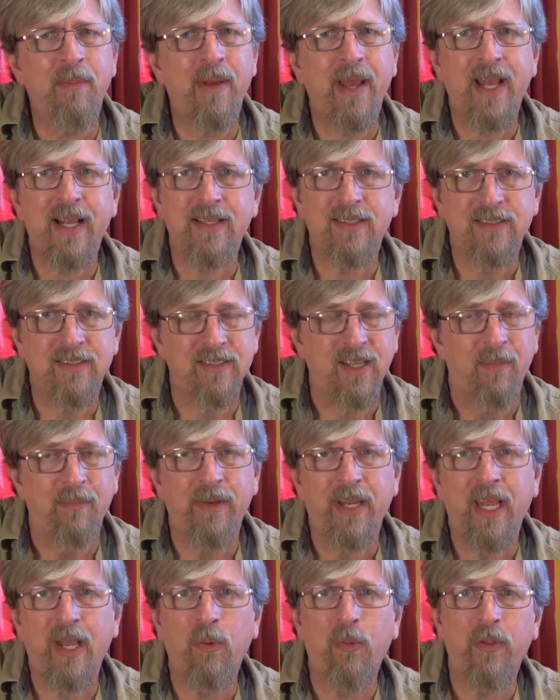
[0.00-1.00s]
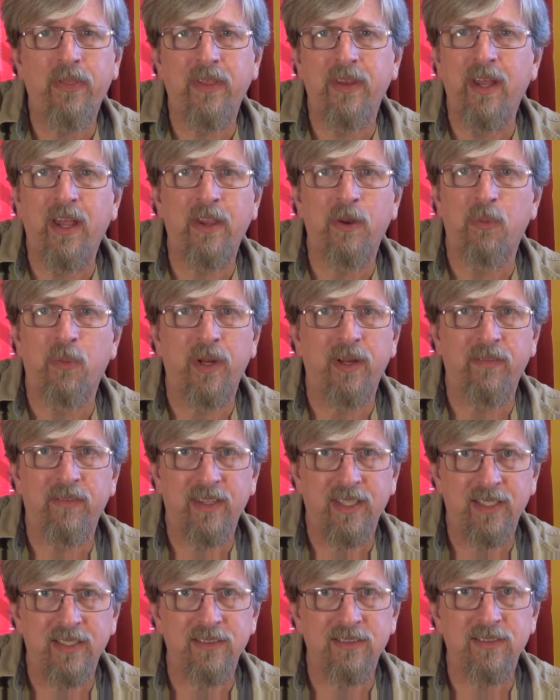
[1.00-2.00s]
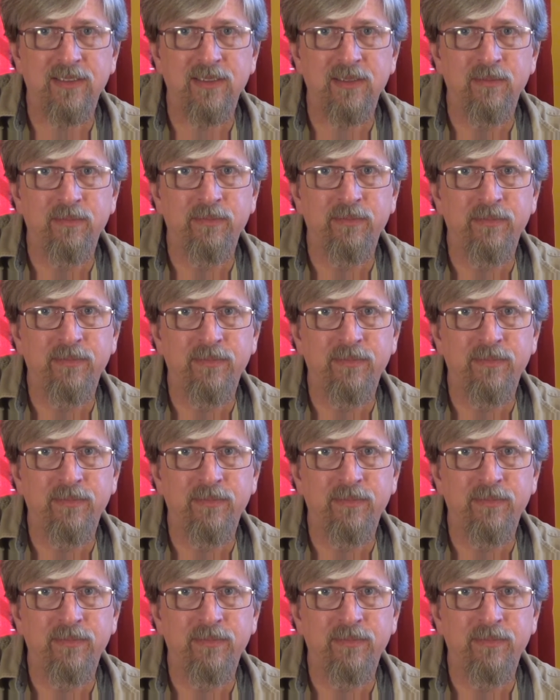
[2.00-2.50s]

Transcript: back someday with another one of these.